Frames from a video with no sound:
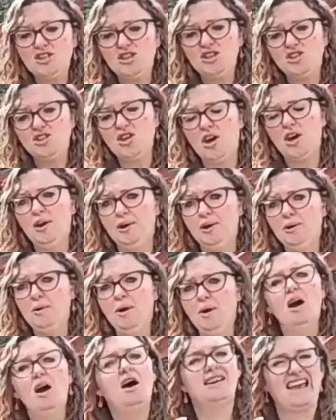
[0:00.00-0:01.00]
So
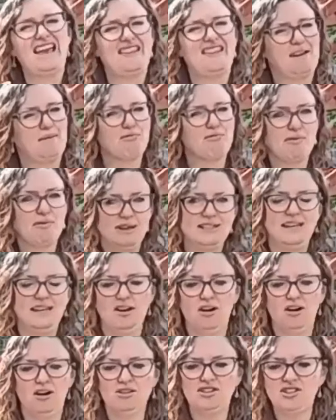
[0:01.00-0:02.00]
again, that brings in
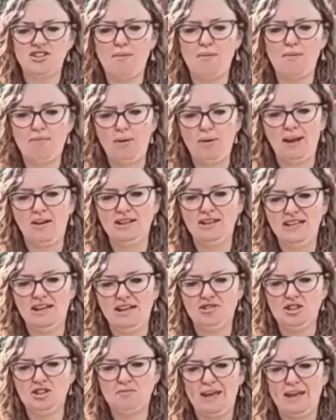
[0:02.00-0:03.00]
our sampling idea and
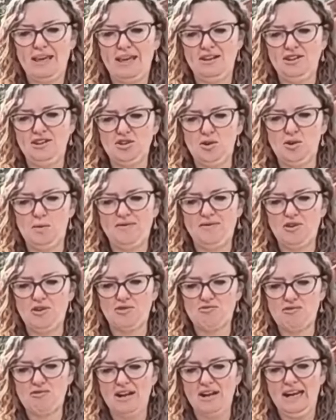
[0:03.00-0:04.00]
just making sure we've got a
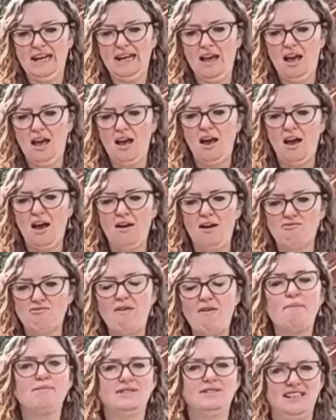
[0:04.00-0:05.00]
really
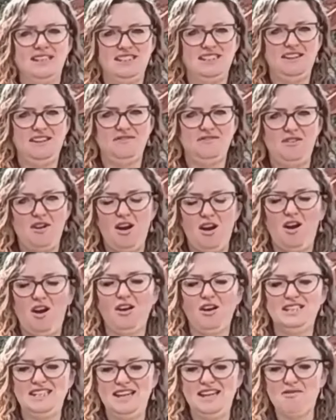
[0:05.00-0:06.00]
representative
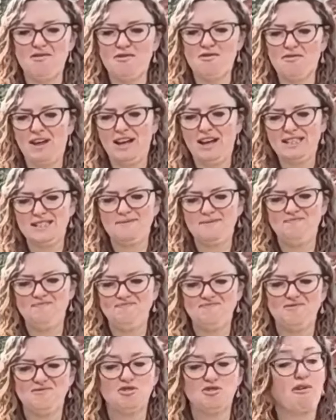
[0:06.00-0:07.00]
idea of that.
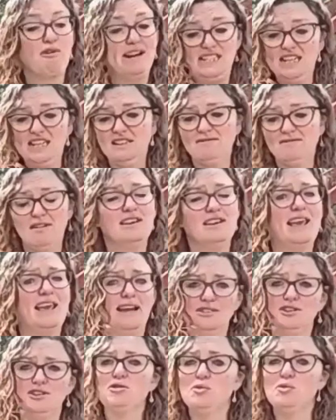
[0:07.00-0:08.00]
Gradient,
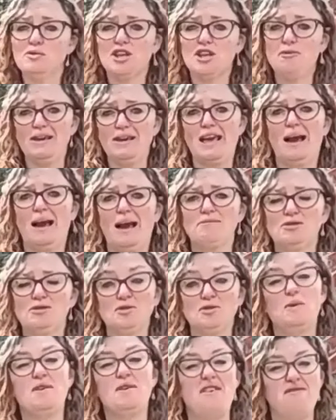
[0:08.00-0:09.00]
again, could also be
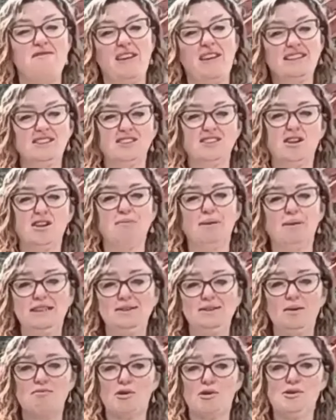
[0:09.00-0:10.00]
captured within that sampling
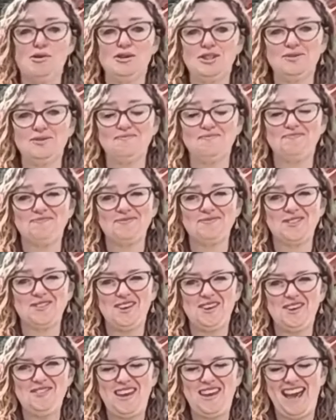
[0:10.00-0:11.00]
approach.
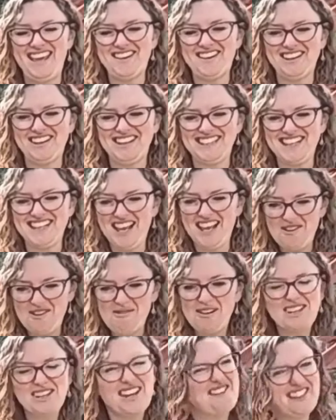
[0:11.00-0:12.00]
Okay, guys,
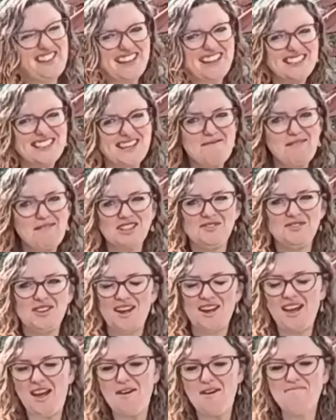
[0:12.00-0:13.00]
well done. Thanks so much for
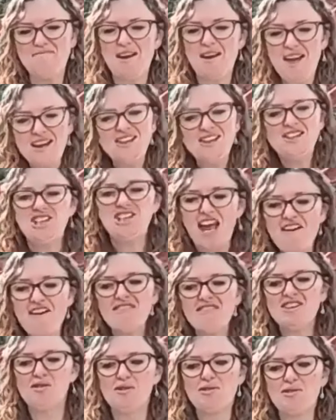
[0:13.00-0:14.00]

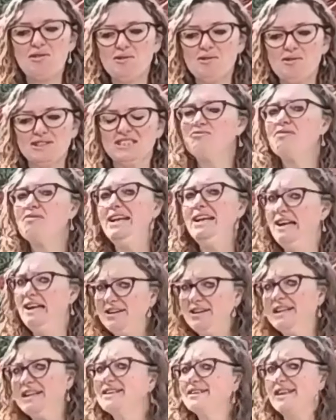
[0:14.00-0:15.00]
sharing your thoughts. It's really
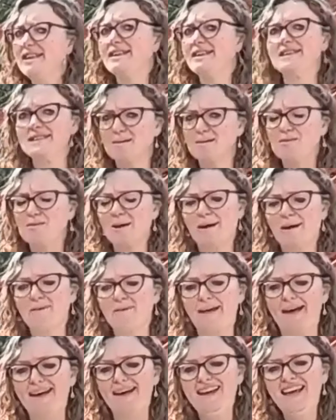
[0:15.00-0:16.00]
lovely to think there's someone out
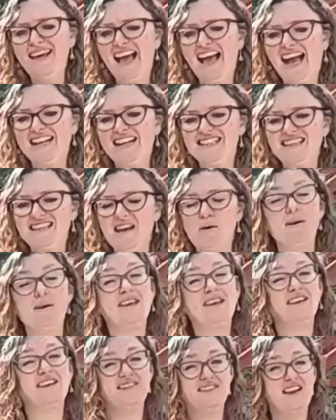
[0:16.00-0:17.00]
there and we
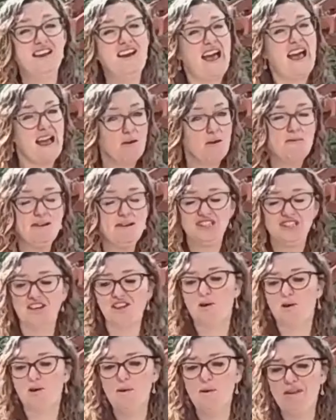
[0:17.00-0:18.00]
can help each
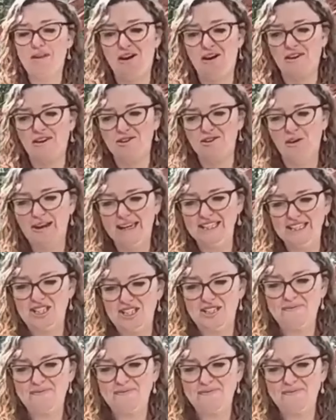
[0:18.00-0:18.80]
other with our knowledge.